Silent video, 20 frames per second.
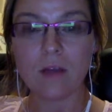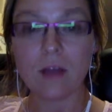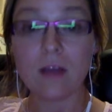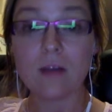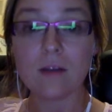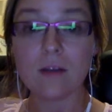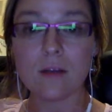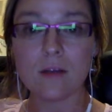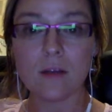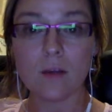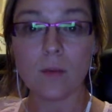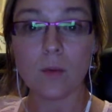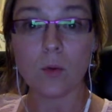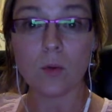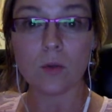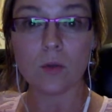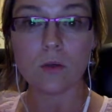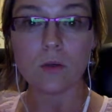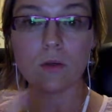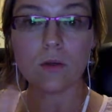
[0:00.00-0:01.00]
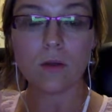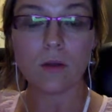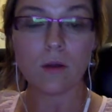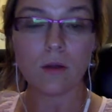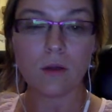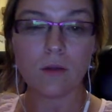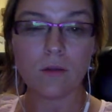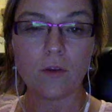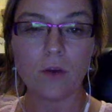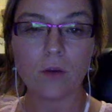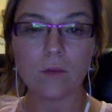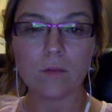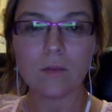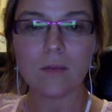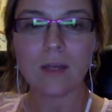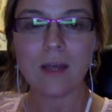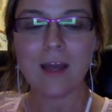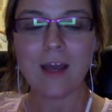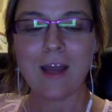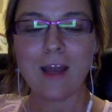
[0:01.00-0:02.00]
And since I'm older than all of you,
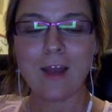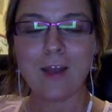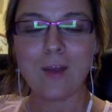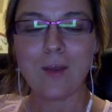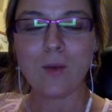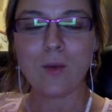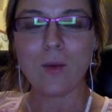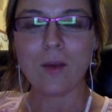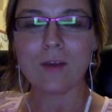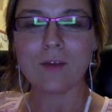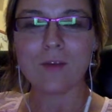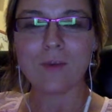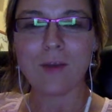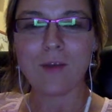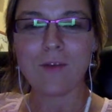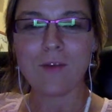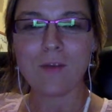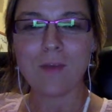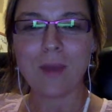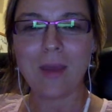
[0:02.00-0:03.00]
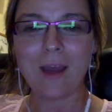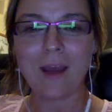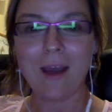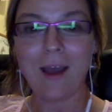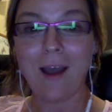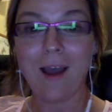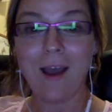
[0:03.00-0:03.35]
you get to wait for me.